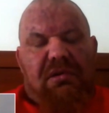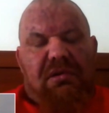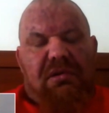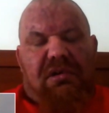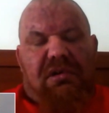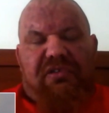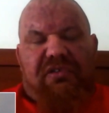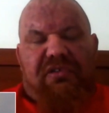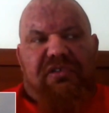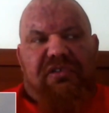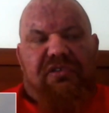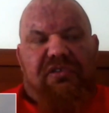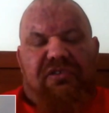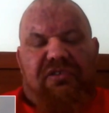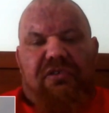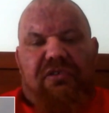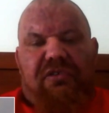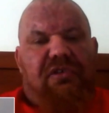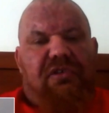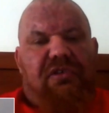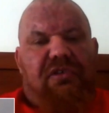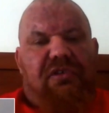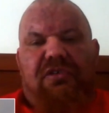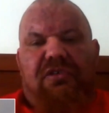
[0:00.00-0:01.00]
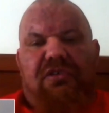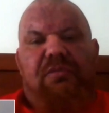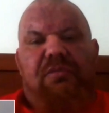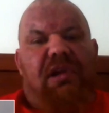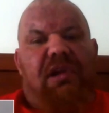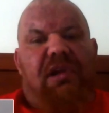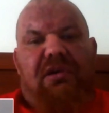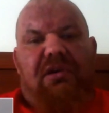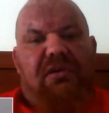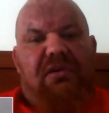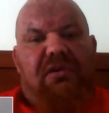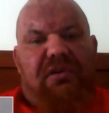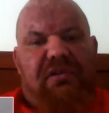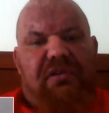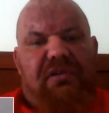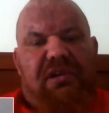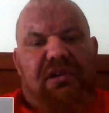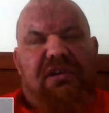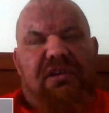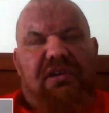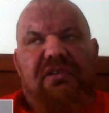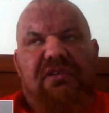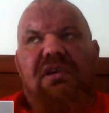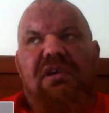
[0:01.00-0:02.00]
Because it's just not doing me any good, isn't
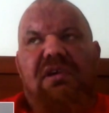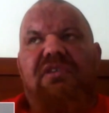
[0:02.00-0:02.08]
it?